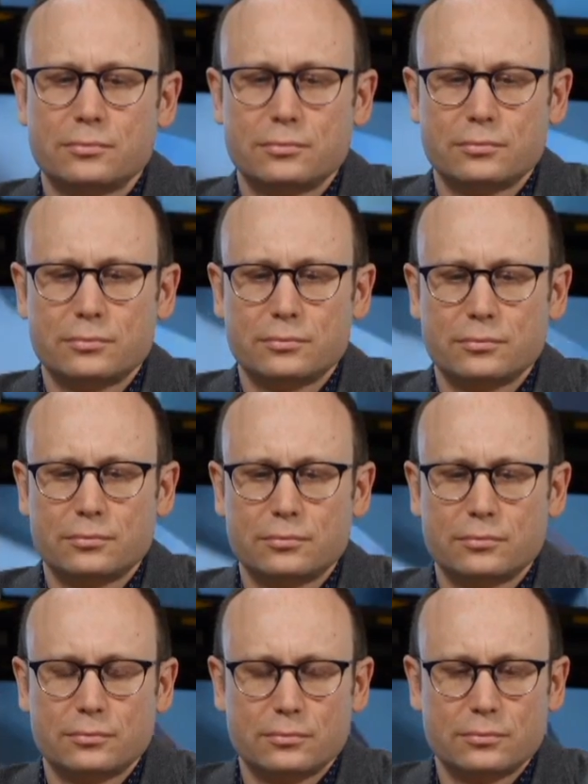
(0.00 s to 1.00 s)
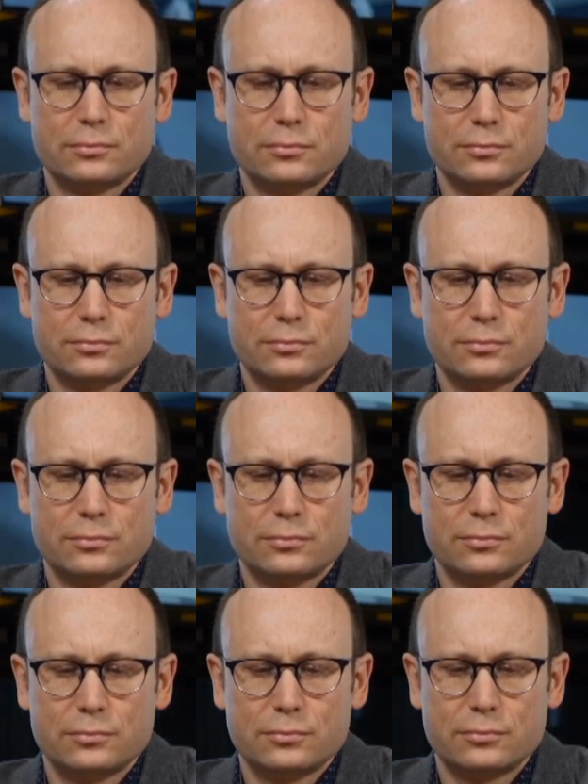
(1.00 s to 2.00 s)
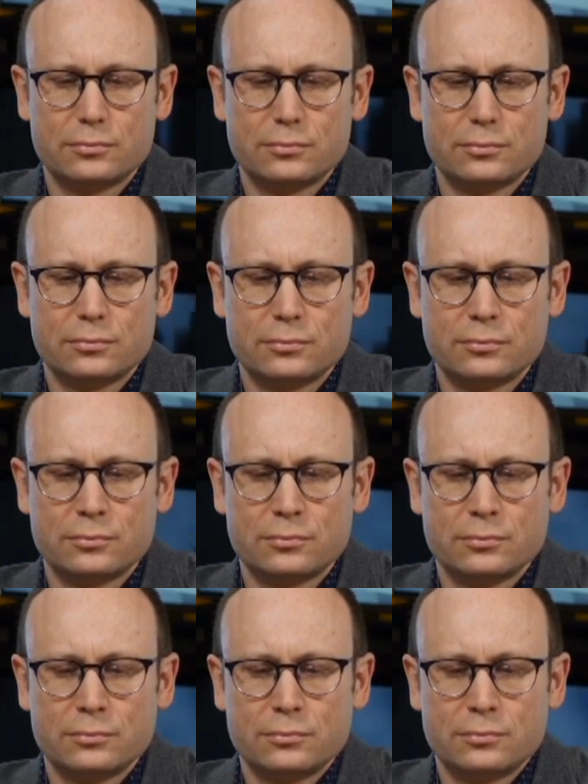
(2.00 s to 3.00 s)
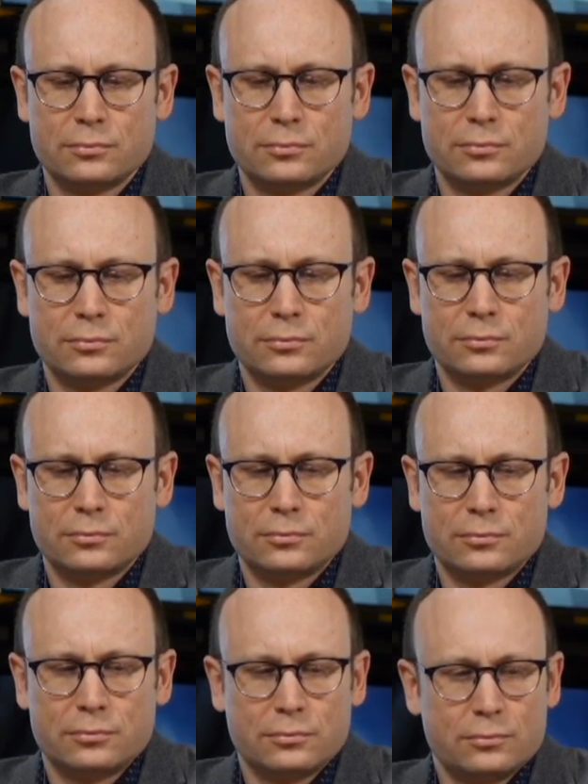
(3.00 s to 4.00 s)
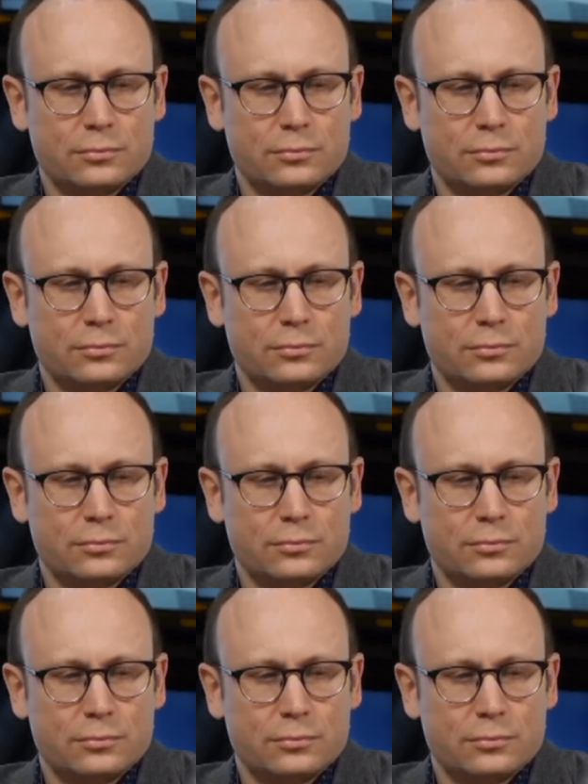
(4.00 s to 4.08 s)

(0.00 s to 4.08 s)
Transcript: This person isn't speaking.